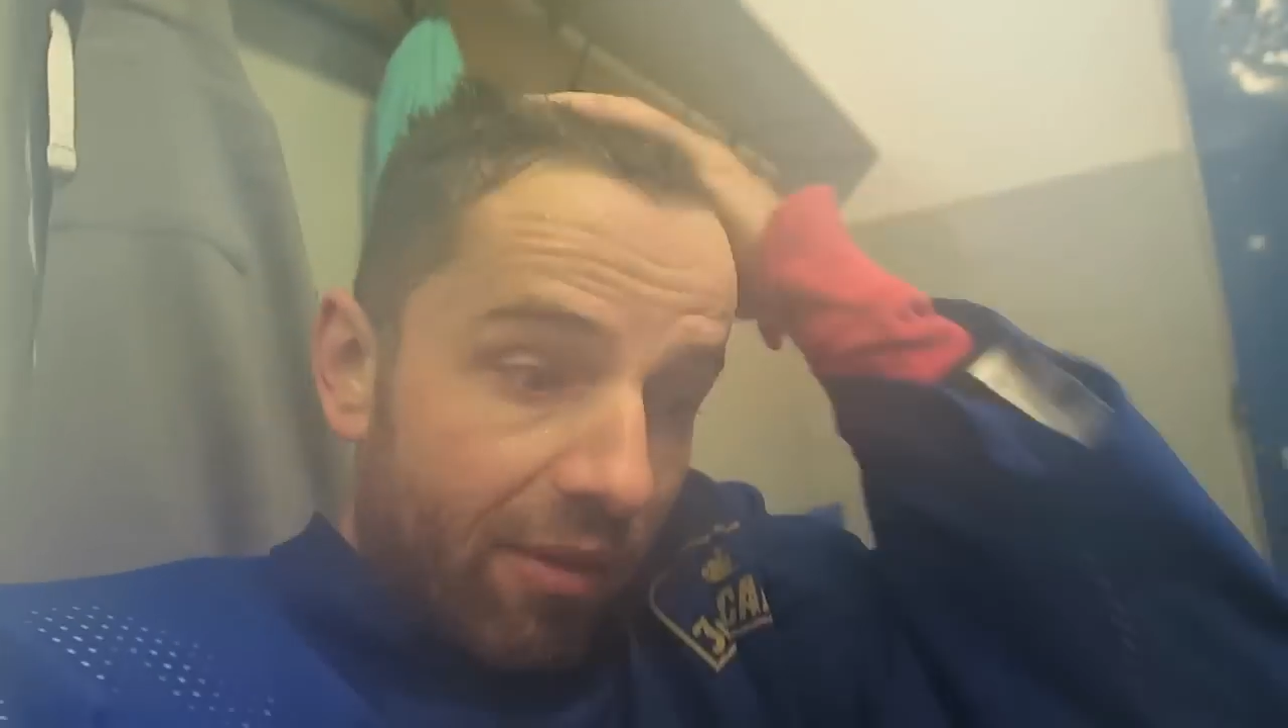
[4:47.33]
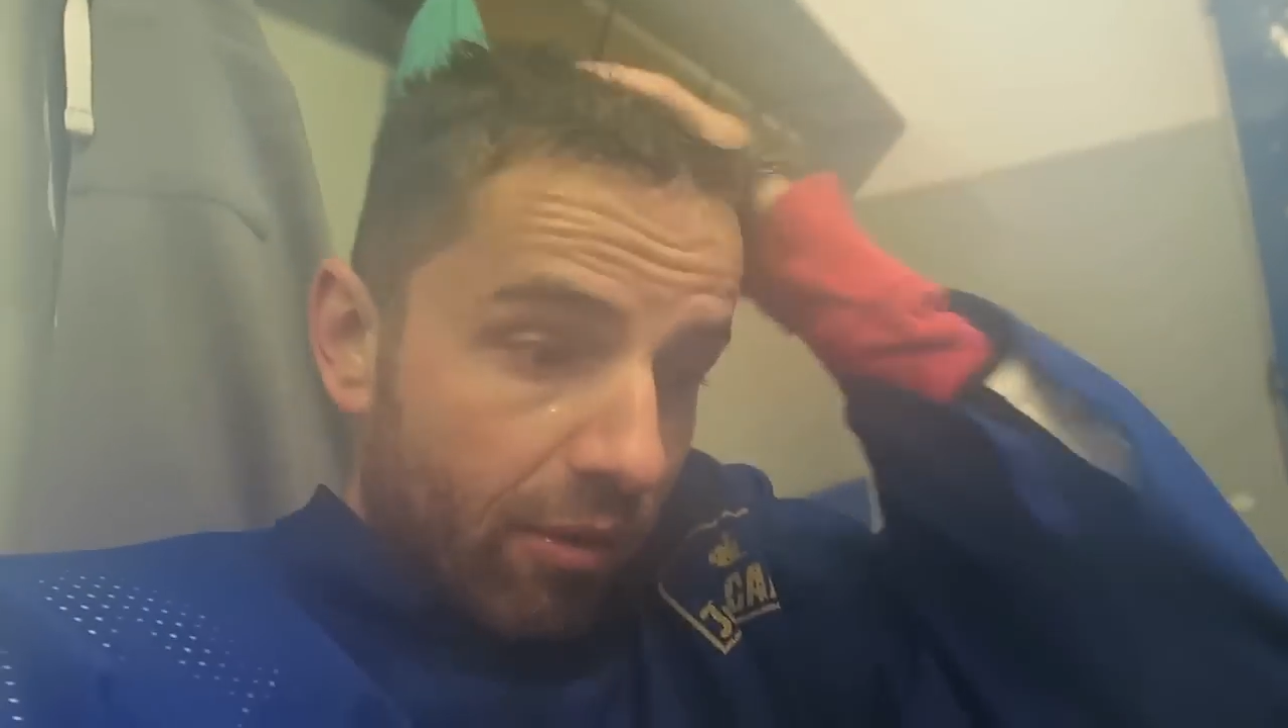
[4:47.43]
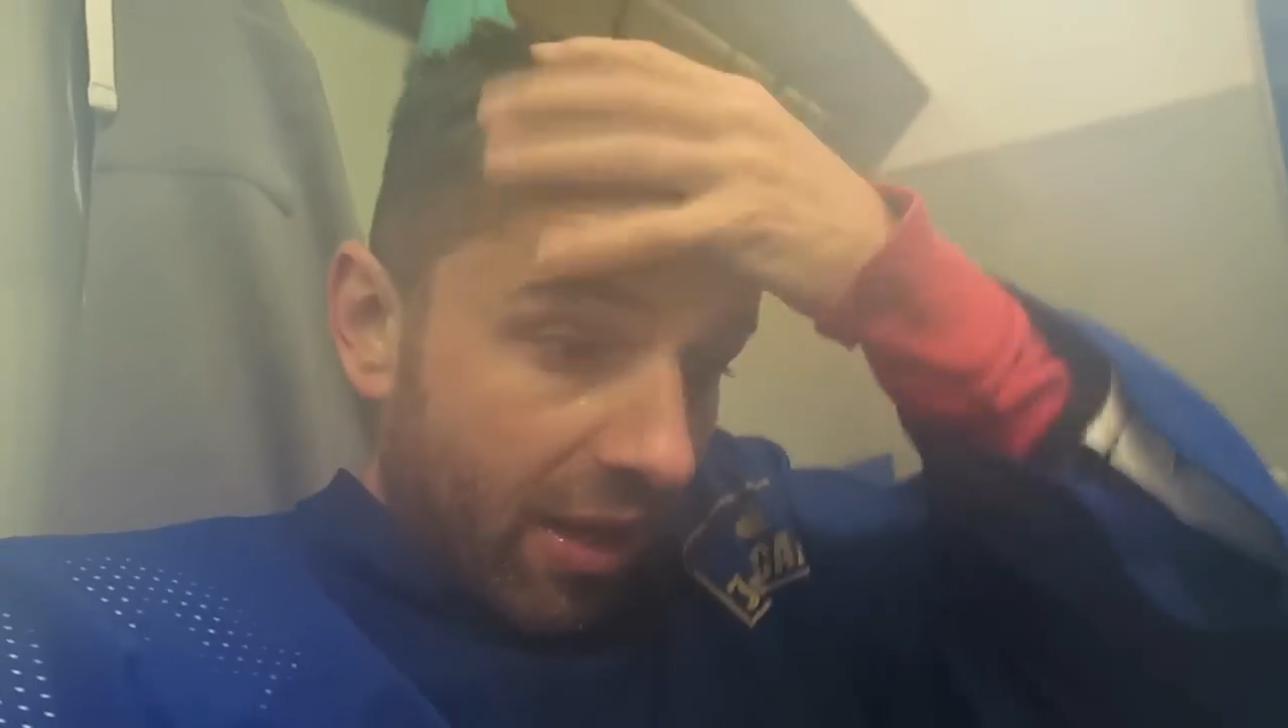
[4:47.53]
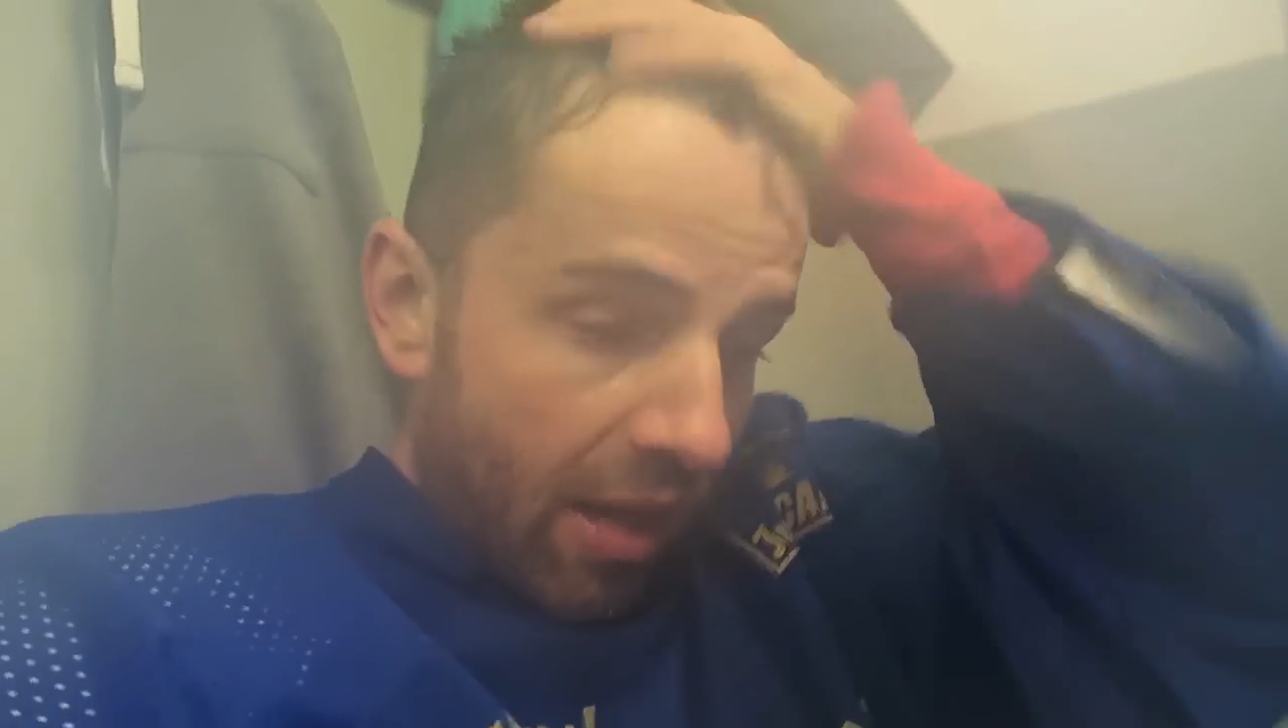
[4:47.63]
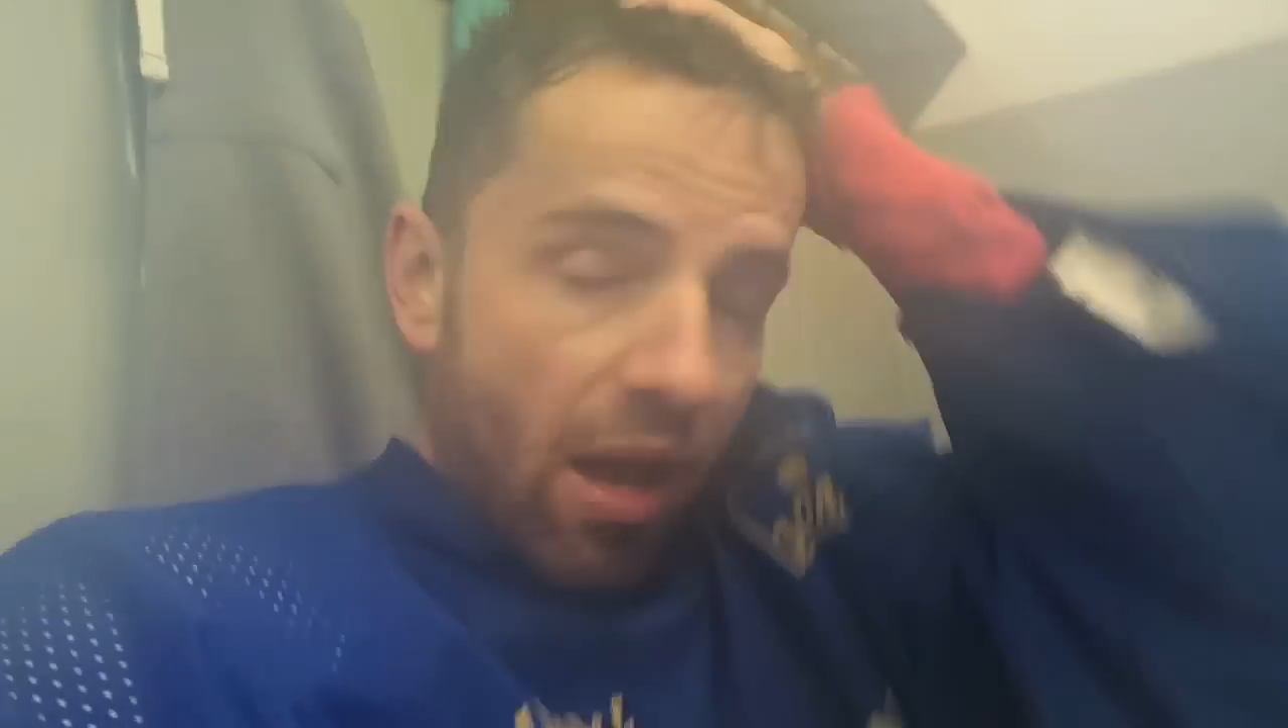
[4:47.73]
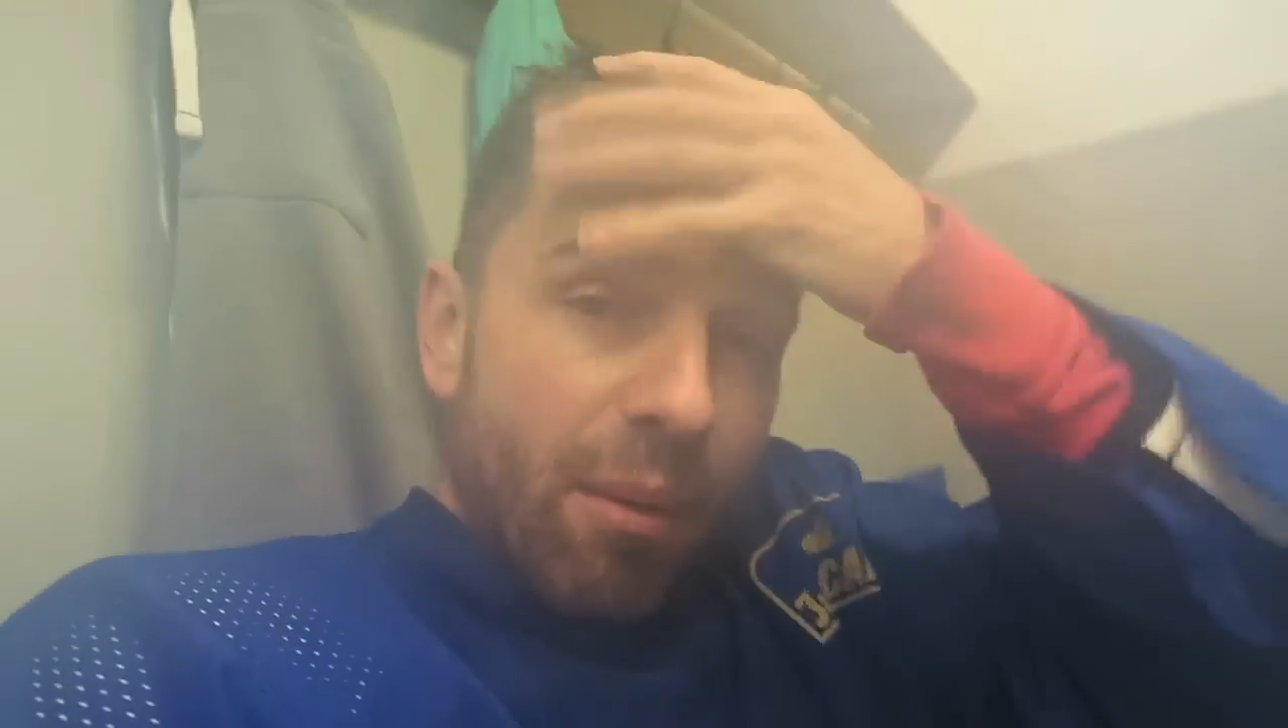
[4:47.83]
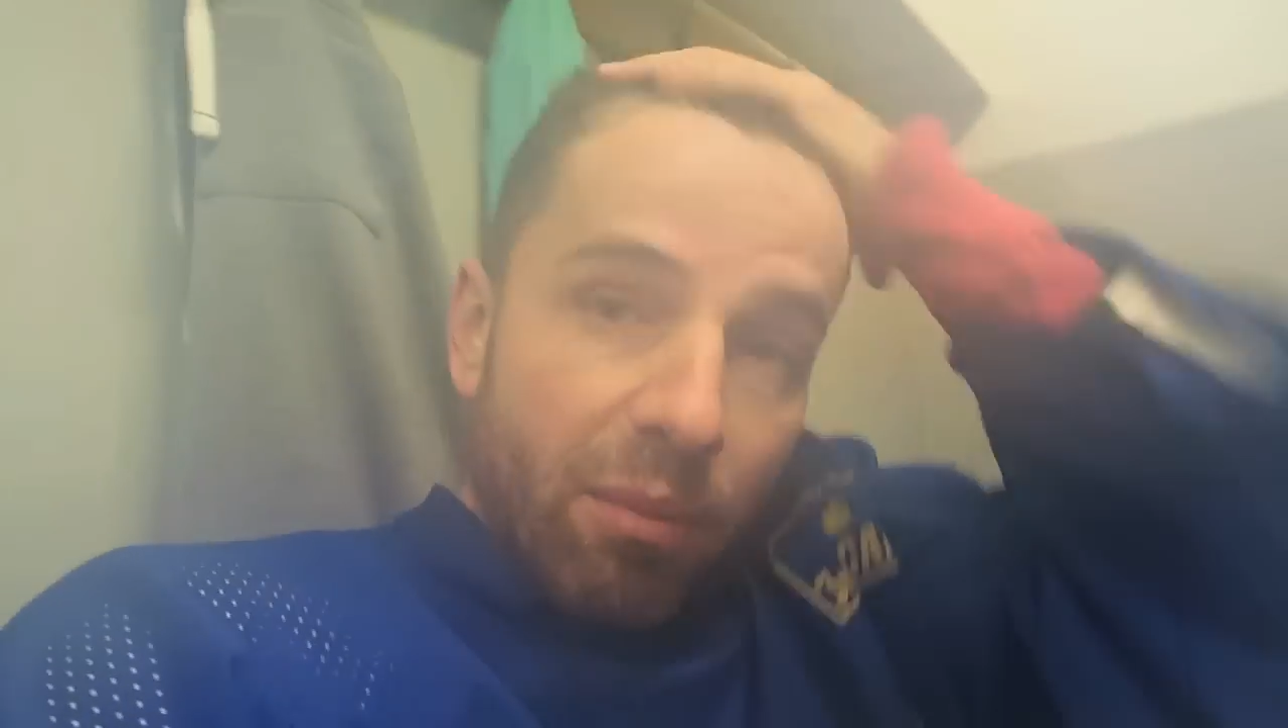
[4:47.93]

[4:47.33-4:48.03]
Look at how